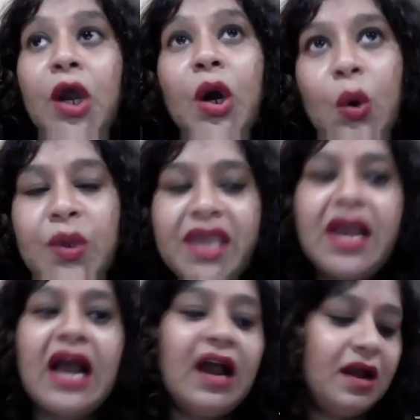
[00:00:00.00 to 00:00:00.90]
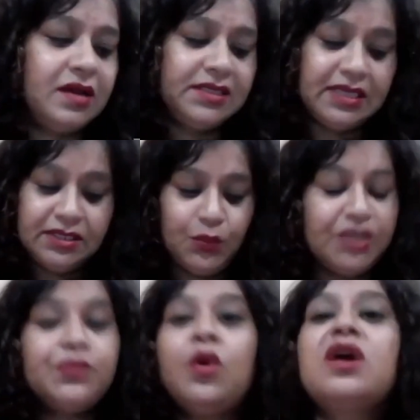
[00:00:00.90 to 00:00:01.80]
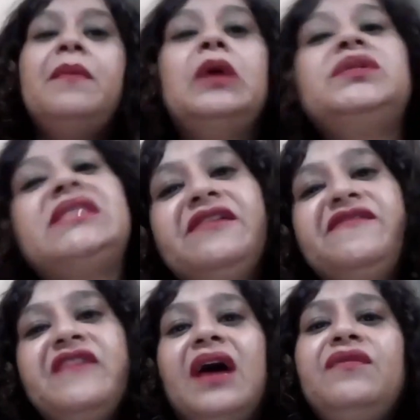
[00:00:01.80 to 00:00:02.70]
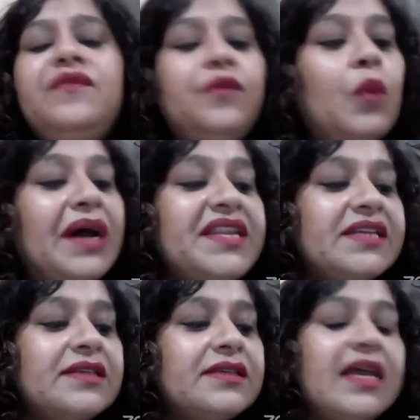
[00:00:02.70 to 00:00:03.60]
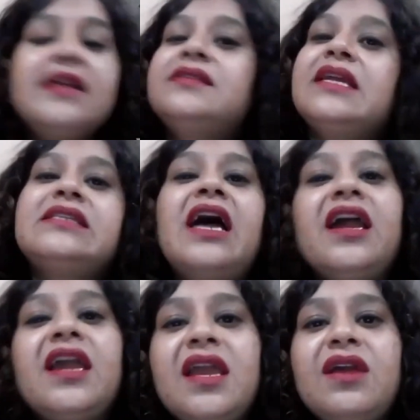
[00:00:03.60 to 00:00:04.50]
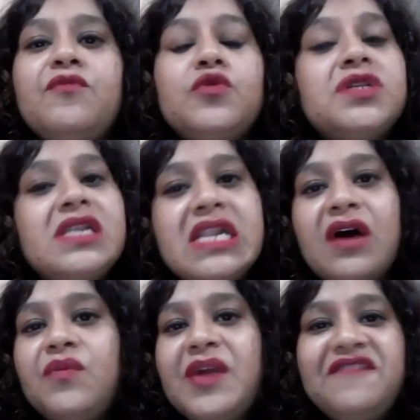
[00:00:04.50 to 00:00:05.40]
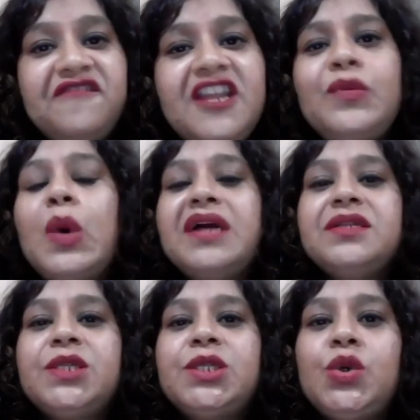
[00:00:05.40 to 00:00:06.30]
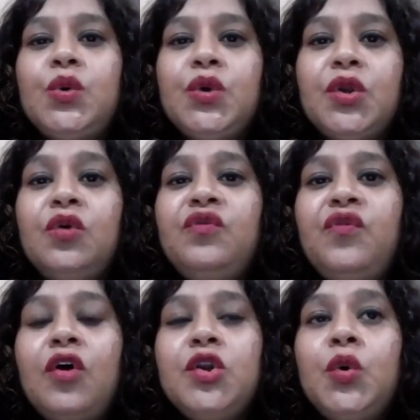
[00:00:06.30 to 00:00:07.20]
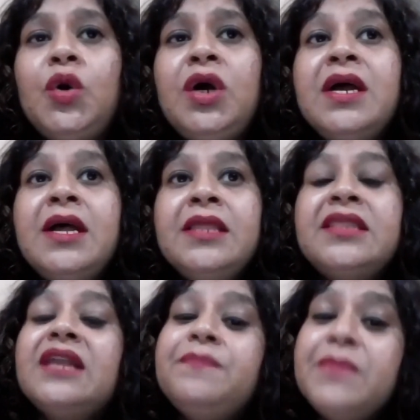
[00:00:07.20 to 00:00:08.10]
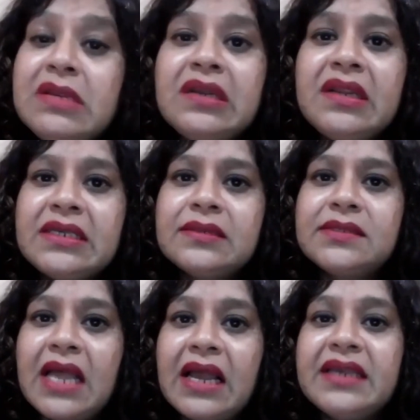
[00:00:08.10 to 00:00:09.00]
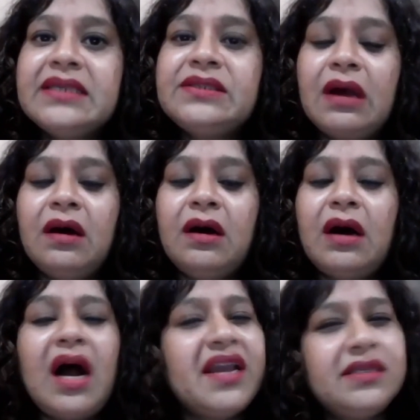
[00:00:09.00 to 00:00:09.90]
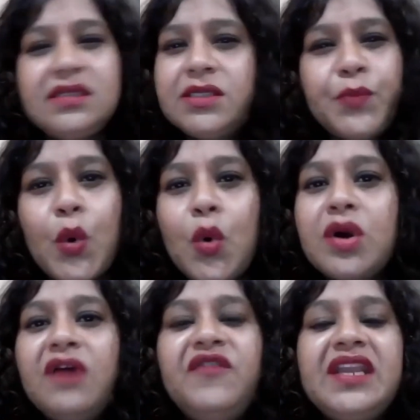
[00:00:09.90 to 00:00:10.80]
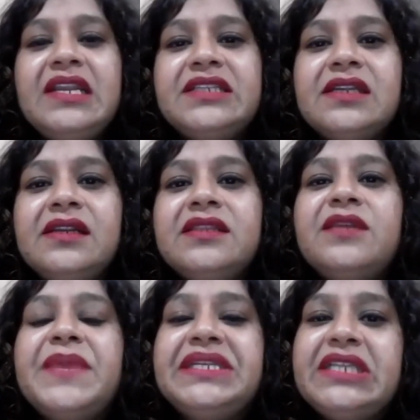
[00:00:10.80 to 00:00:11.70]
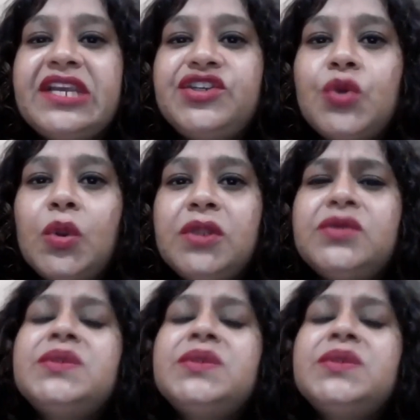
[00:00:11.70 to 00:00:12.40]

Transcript: Okay, since we spoke about self-love, one exercise that I would love everyone to follow, that mirror exercise. I just spoke a very little in the meditation also.